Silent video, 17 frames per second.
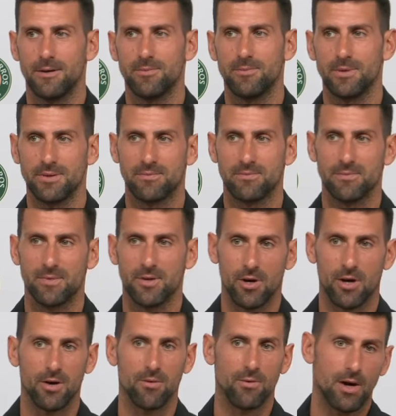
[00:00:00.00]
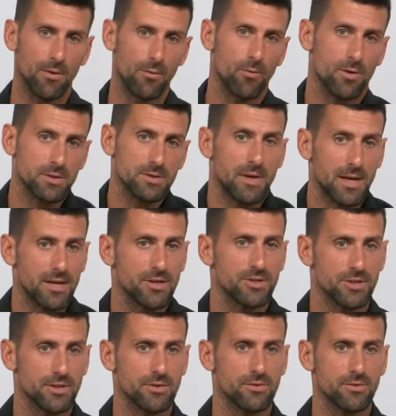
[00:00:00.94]
But, you know, I was
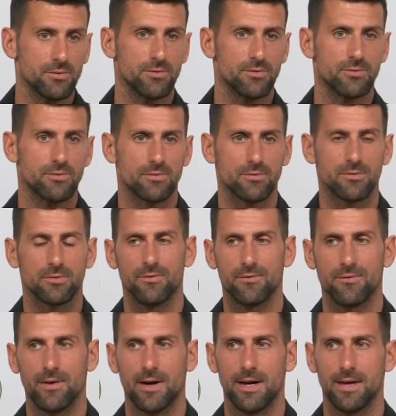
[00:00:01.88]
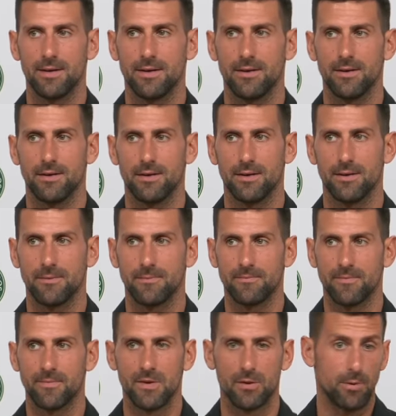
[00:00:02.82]
managing to find
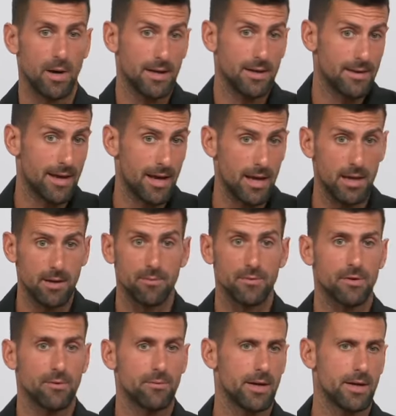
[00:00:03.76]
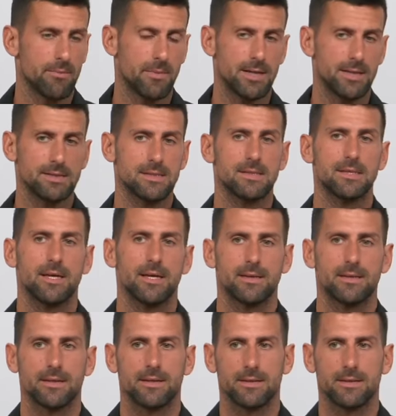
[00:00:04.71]
the right game, the right mindset.